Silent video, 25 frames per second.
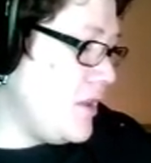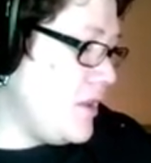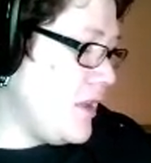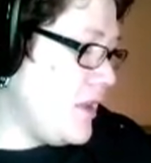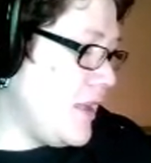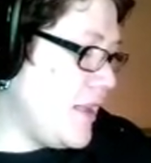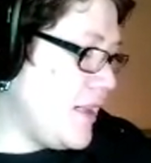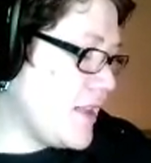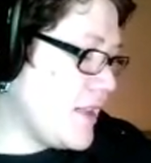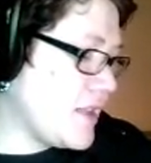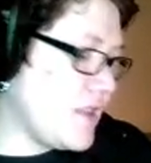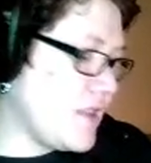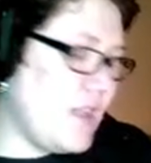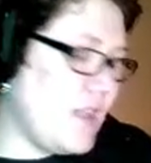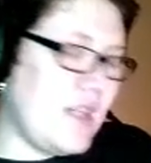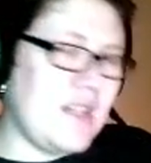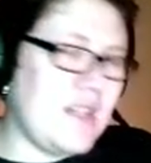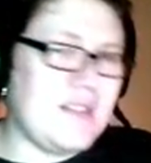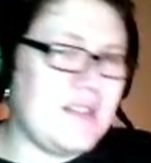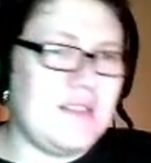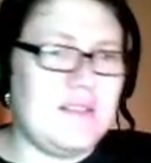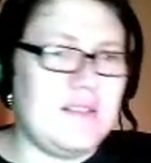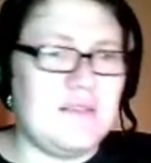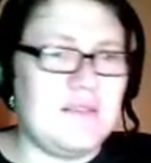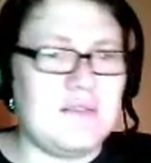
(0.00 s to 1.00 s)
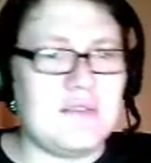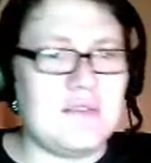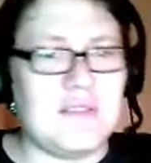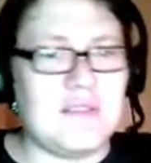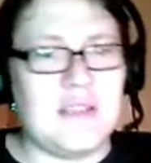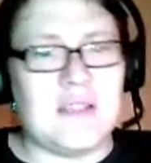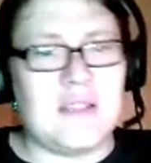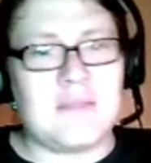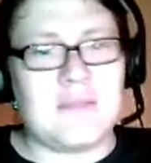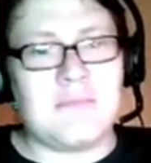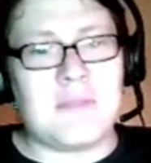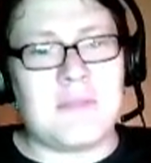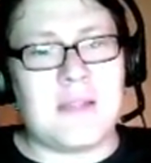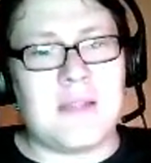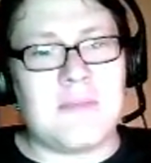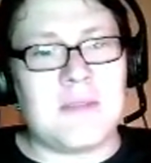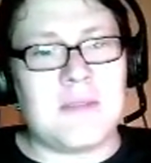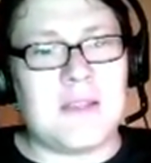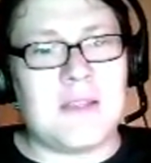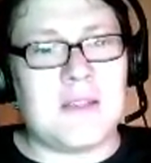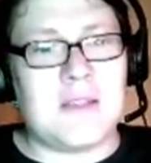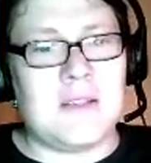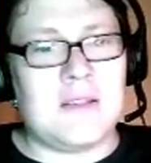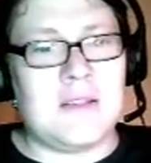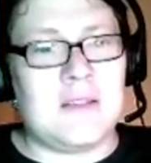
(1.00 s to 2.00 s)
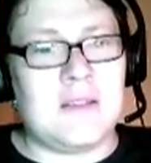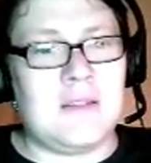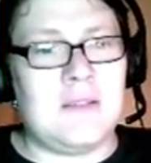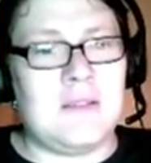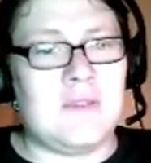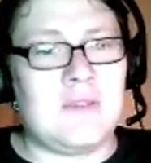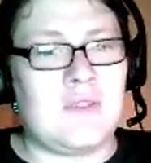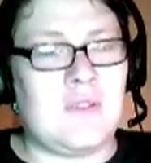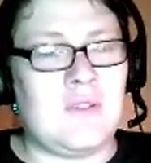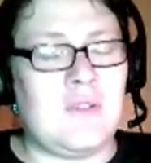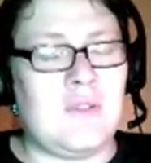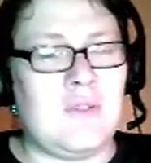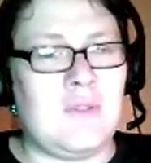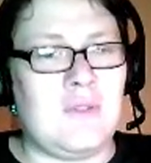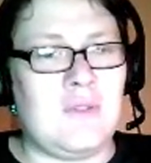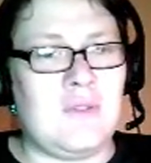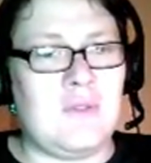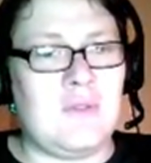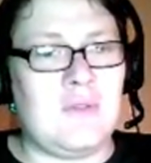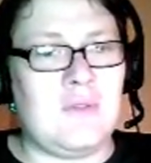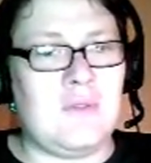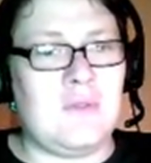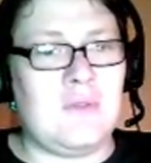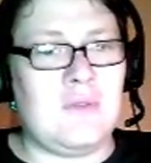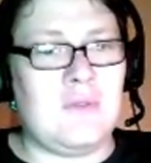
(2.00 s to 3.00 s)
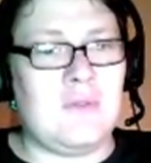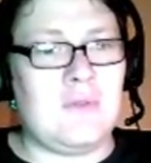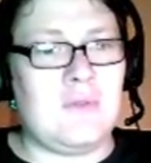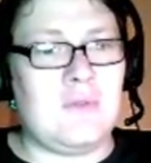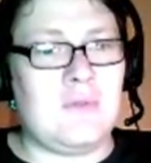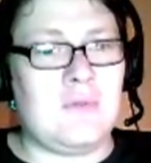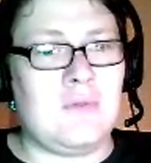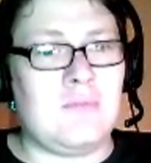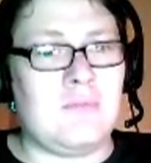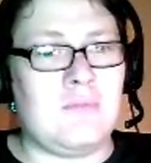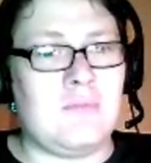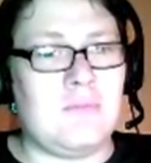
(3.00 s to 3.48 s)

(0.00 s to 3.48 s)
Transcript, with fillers: I got like maybe into